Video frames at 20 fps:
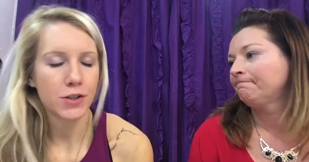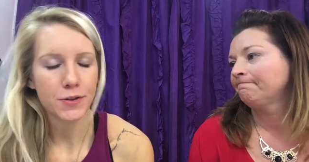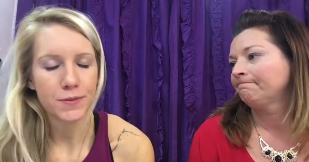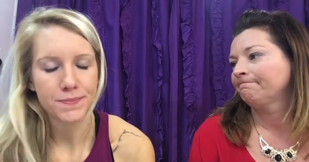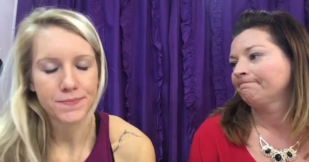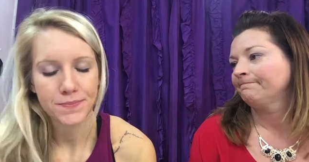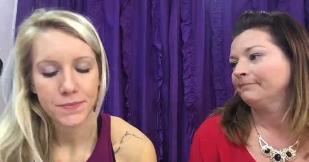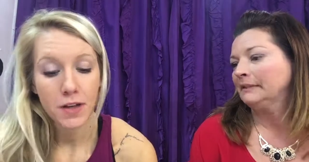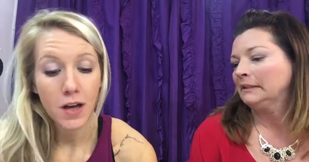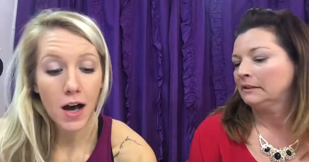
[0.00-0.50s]
Speaker 1: Too.
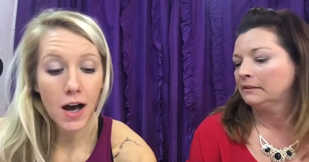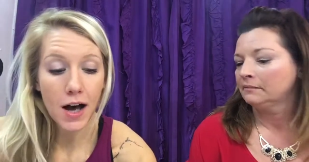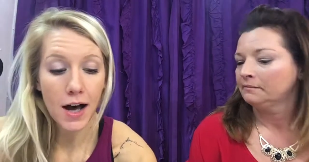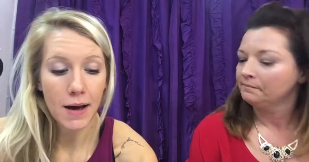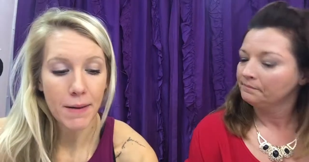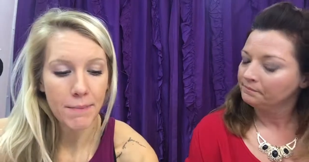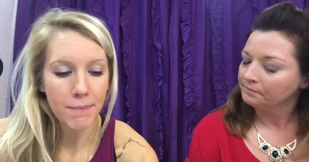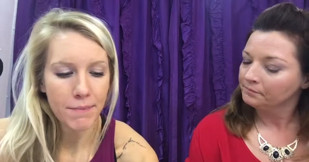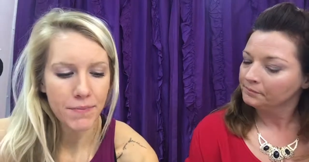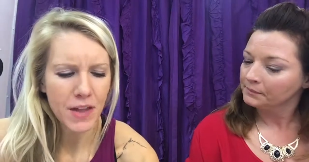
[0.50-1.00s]

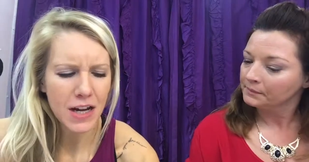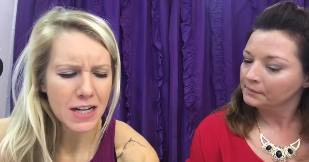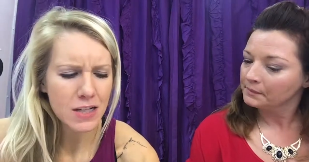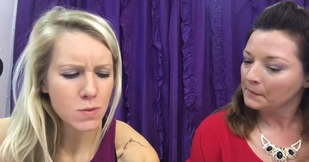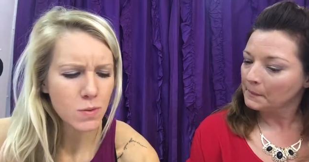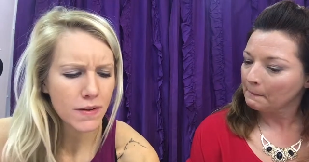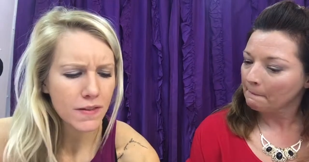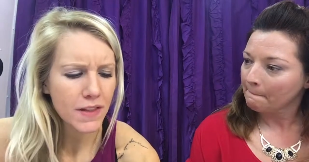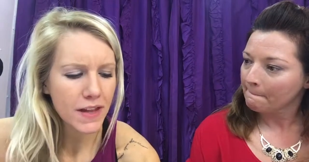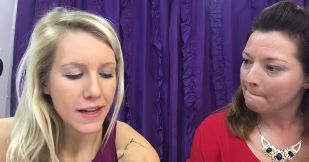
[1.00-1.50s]
Um, that
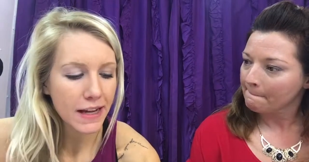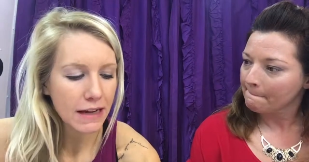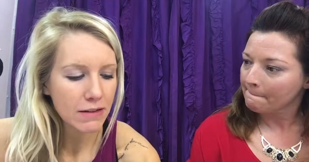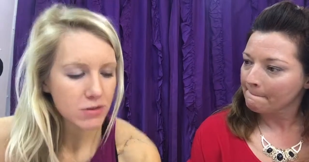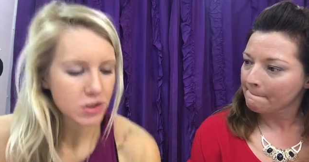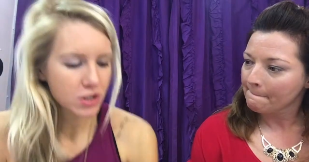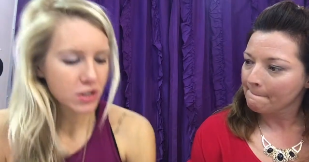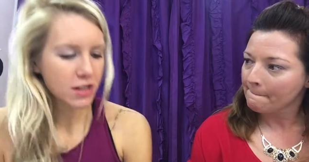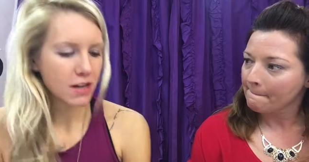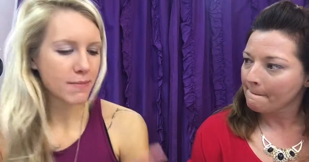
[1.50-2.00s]
is one thing I
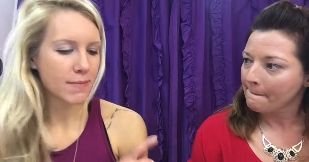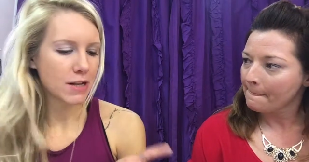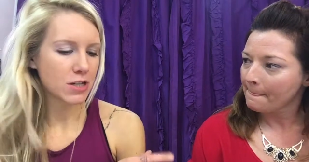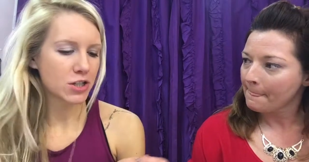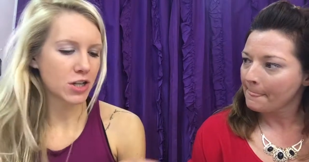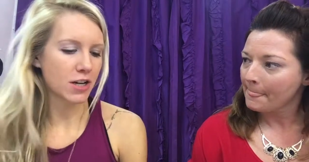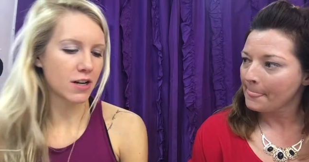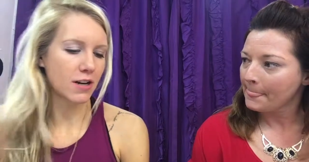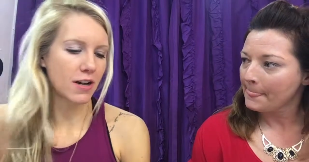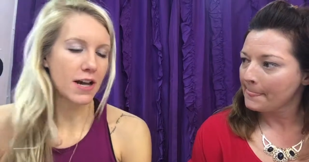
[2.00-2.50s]
was just going to
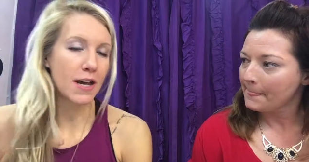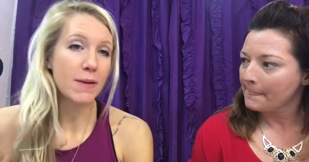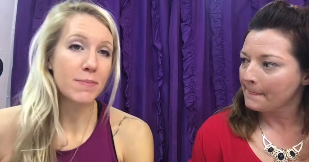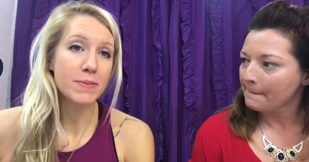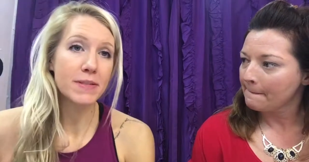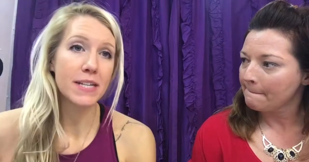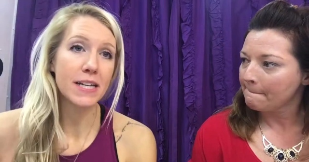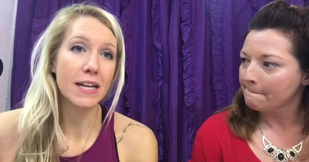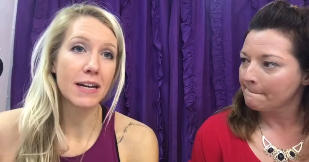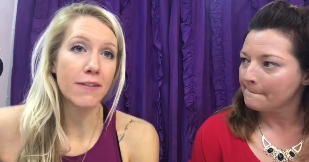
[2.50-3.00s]
mention.
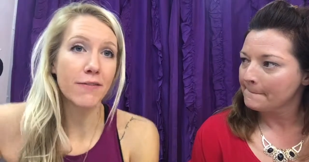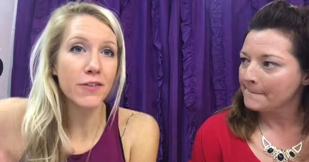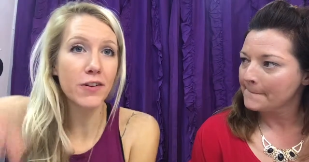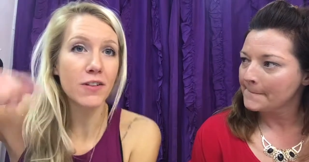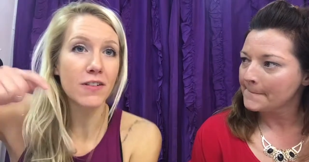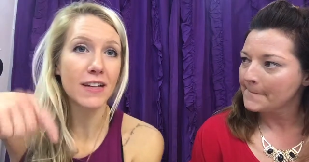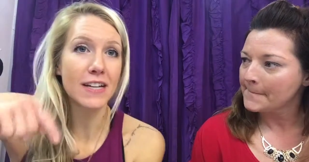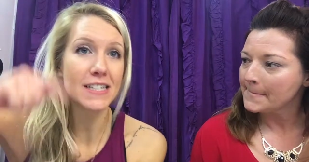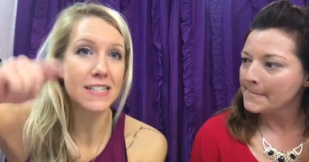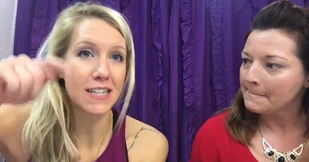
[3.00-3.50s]
Ipsy, if
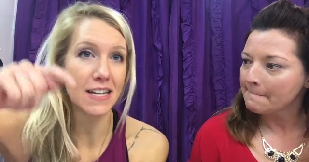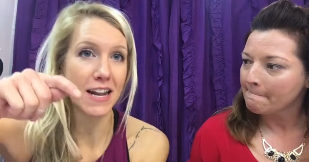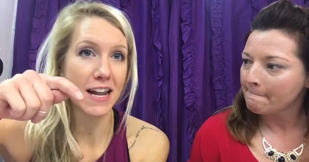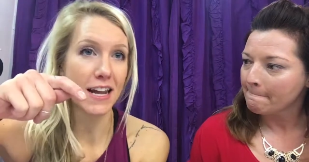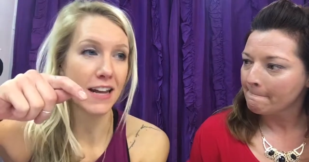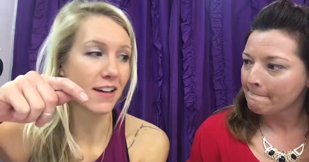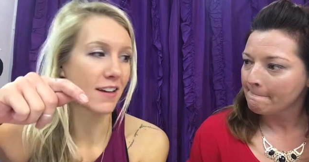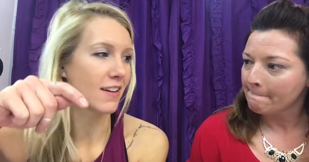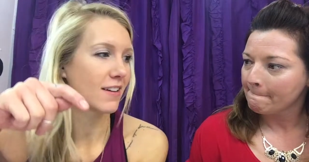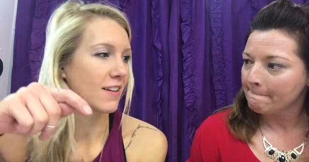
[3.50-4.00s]
you're
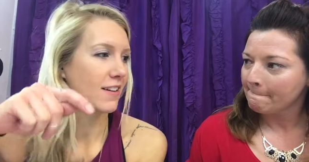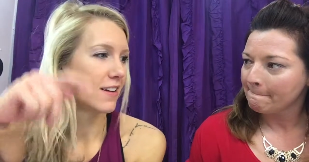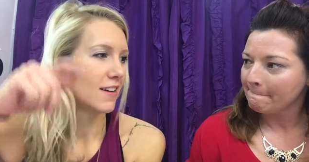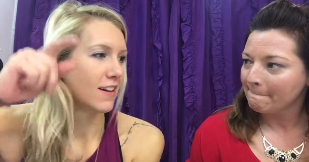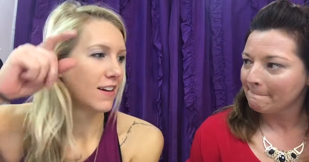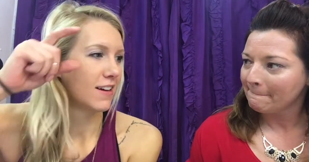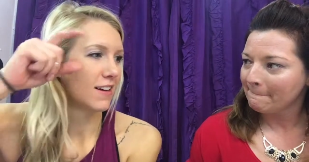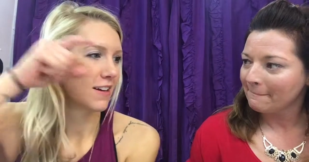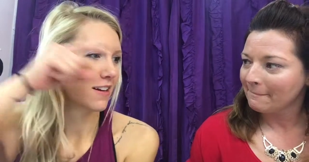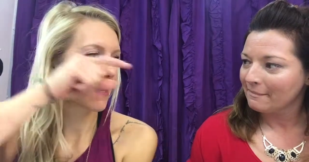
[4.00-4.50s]
listening,
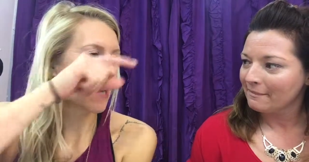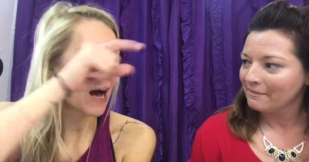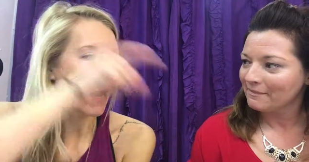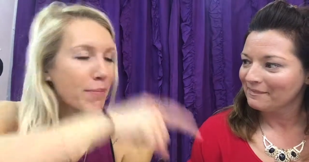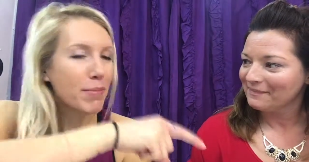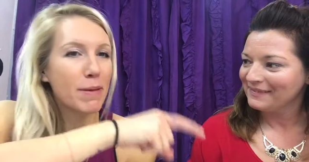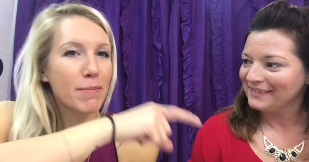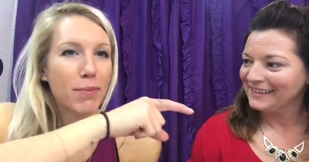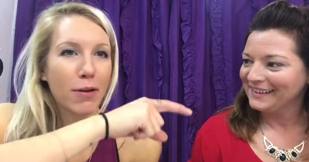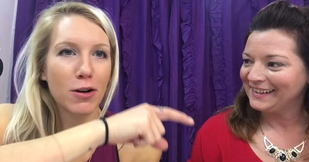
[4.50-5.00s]

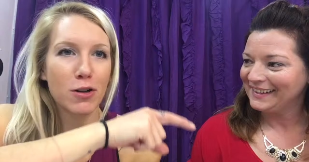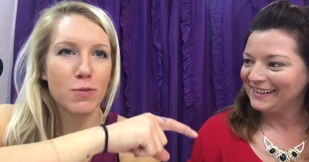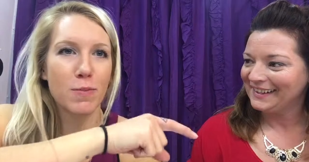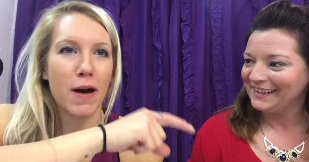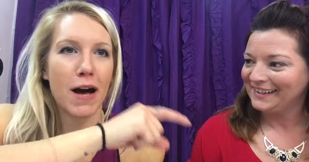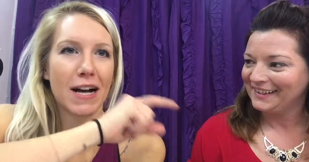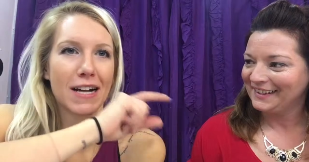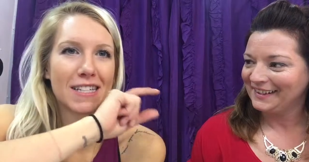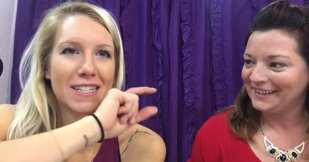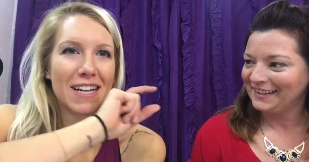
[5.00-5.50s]
copy
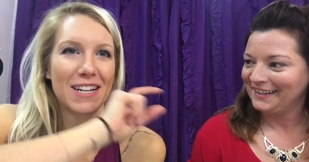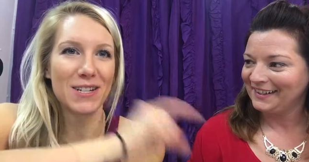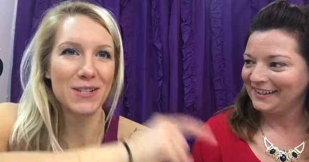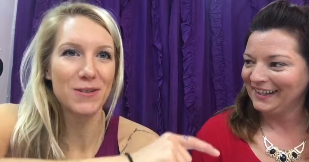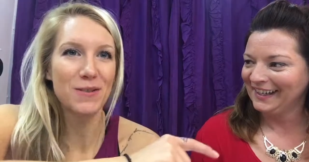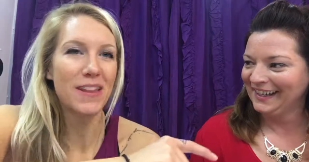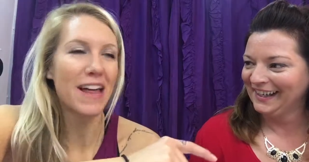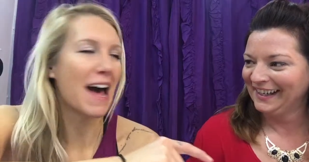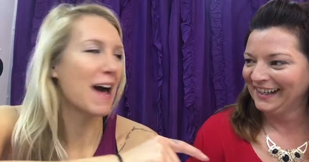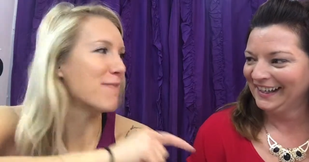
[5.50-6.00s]
Birchbox and
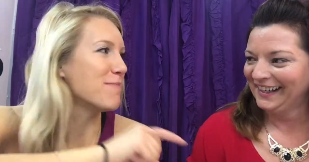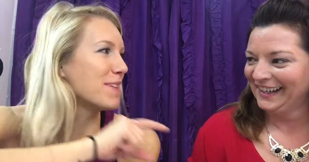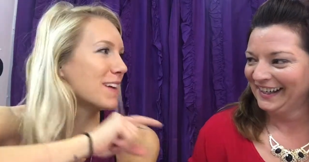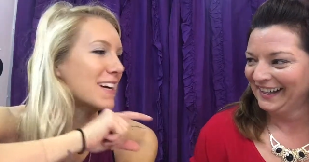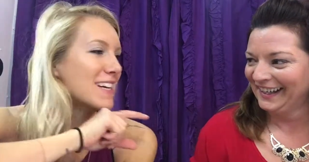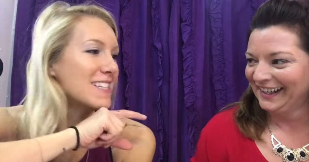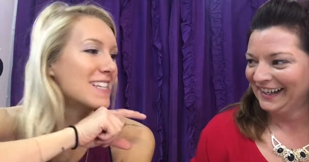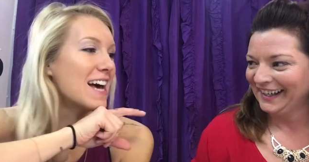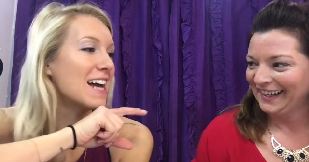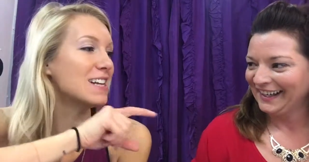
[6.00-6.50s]
do that
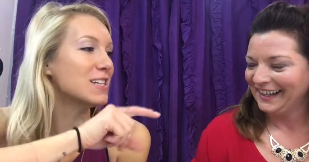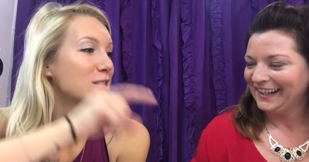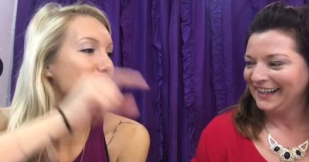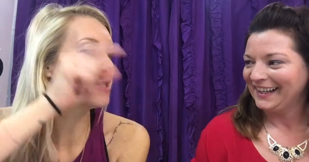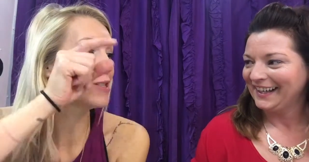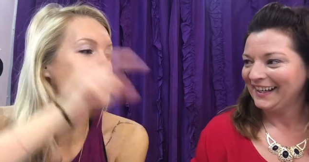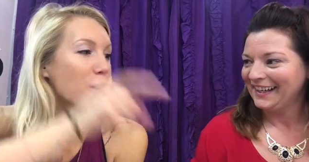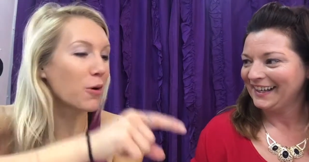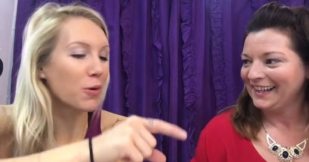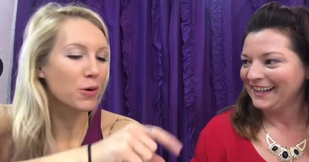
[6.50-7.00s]
because that is
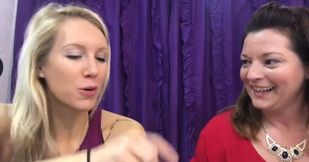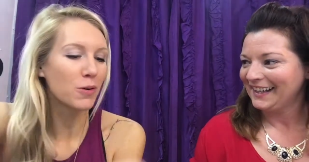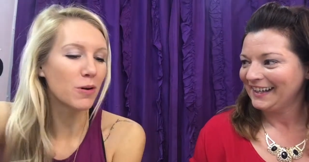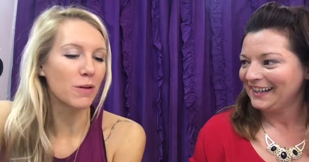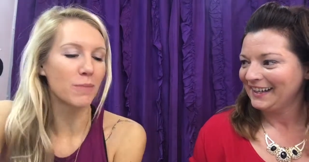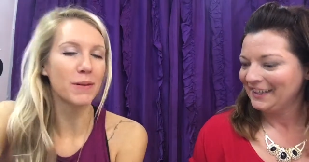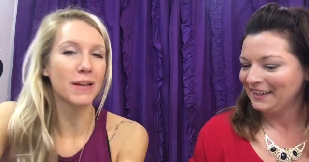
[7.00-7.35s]
so cool